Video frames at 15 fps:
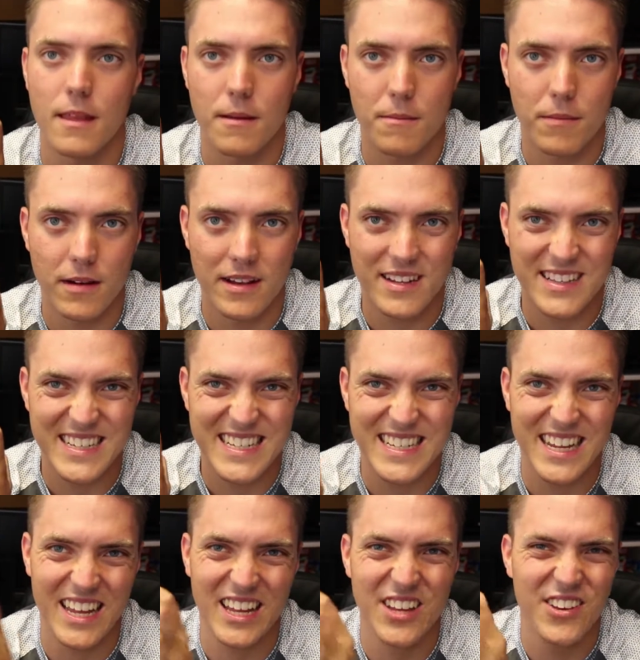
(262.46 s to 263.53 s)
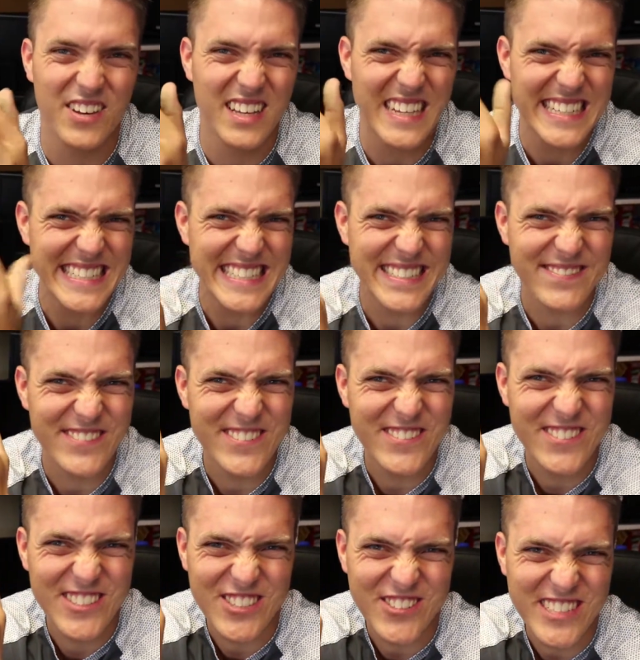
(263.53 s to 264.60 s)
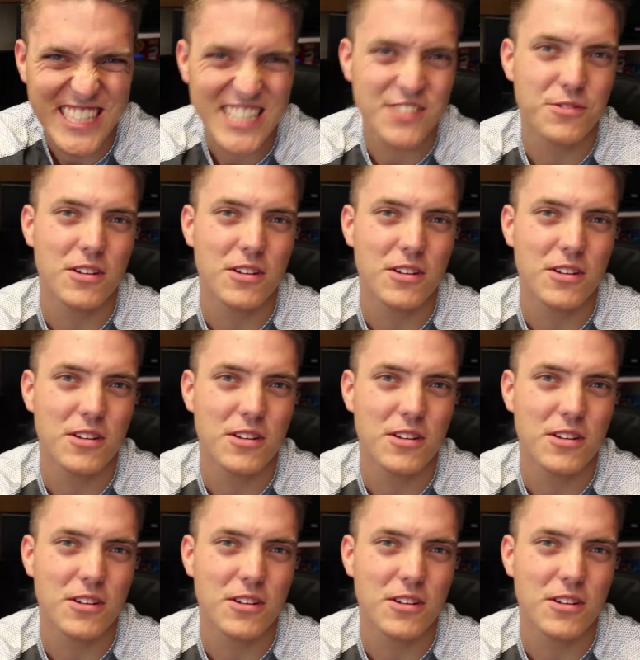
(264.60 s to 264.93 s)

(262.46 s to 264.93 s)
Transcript: But if you squeeze